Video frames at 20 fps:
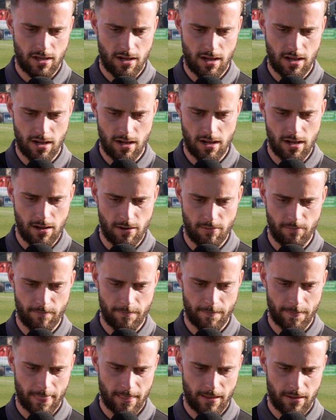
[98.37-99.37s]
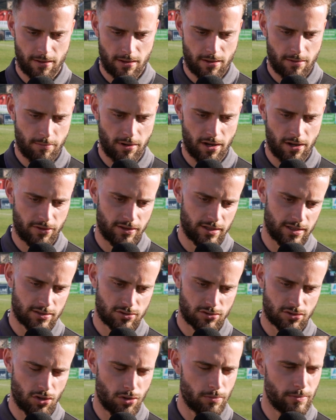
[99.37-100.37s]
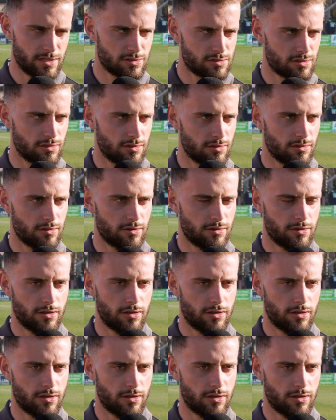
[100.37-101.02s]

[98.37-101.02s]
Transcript: But I think, as Joe mentioned,